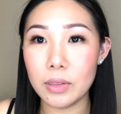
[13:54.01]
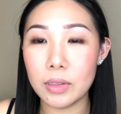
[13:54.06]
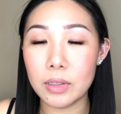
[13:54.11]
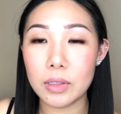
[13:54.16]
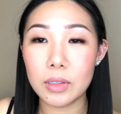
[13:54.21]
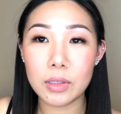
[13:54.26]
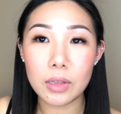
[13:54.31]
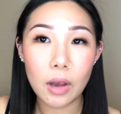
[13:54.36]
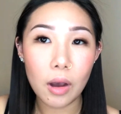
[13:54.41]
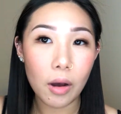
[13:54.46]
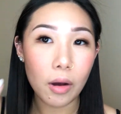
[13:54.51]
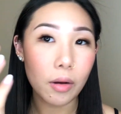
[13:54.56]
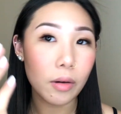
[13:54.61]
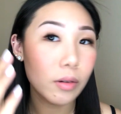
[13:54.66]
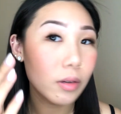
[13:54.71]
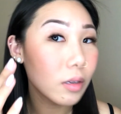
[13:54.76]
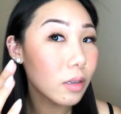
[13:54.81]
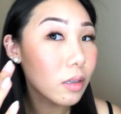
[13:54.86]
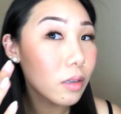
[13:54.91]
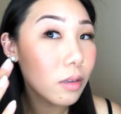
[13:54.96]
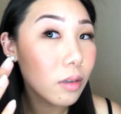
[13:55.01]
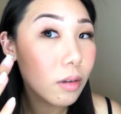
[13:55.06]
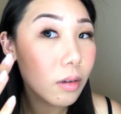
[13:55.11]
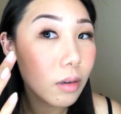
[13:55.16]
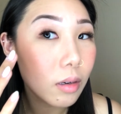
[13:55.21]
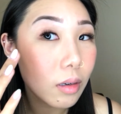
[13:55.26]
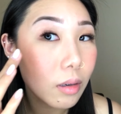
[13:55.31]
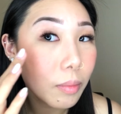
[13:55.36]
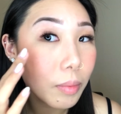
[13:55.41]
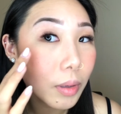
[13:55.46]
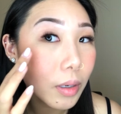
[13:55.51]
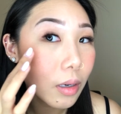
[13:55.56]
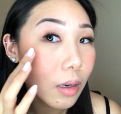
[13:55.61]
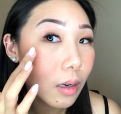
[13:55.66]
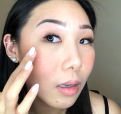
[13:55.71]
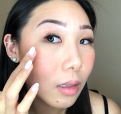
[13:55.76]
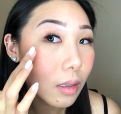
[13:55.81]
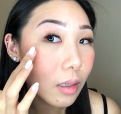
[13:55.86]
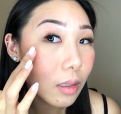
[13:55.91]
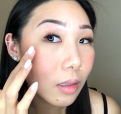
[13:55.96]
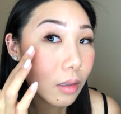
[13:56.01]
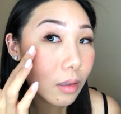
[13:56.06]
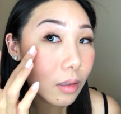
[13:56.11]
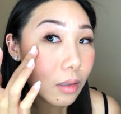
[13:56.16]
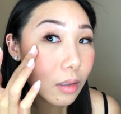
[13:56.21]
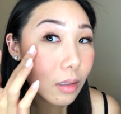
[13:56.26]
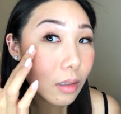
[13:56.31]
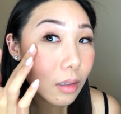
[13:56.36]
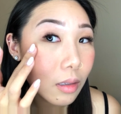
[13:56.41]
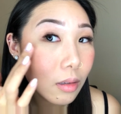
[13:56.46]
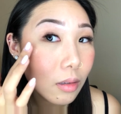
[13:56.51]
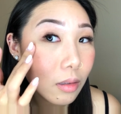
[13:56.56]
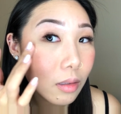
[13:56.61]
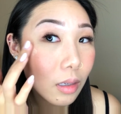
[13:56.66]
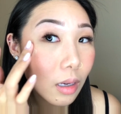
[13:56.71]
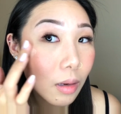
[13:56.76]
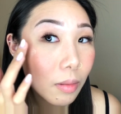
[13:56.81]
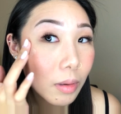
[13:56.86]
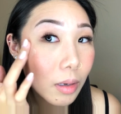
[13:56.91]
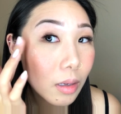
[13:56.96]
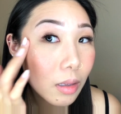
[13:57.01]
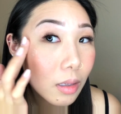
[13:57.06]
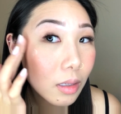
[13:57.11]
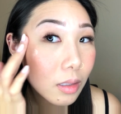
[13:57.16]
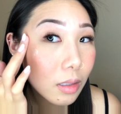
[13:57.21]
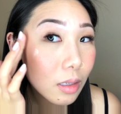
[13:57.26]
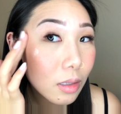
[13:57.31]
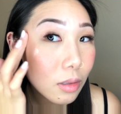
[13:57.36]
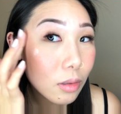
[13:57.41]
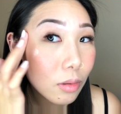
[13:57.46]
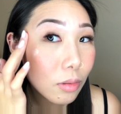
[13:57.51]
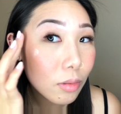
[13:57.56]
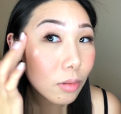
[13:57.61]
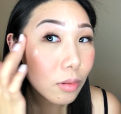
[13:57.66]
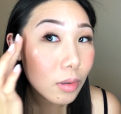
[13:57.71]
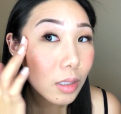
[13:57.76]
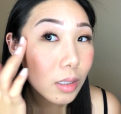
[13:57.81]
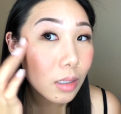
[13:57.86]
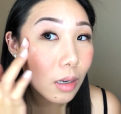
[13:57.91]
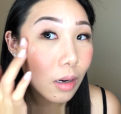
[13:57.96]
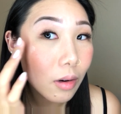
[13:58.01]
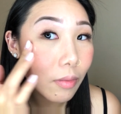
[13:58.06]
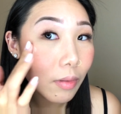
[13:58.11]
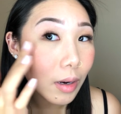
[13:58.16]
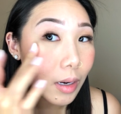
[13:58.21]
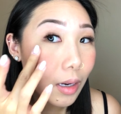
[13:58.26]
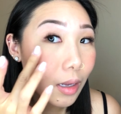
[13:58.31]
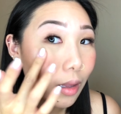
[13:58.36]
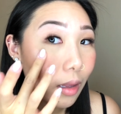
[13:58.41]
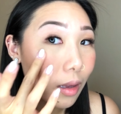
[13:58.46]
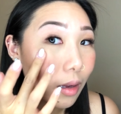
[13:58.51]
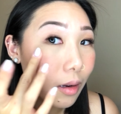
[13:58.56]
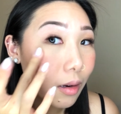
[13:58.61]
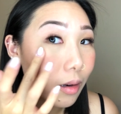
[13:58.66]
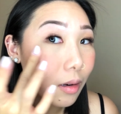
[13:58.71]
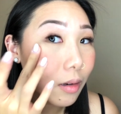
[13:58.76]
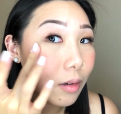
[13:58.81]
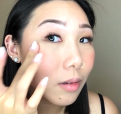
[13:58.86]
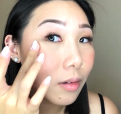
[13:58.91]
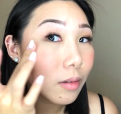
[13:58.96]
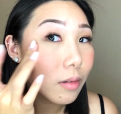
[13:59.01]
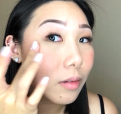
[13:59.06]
So when I put it on like this, see, dab it on like this, oh, it's already there.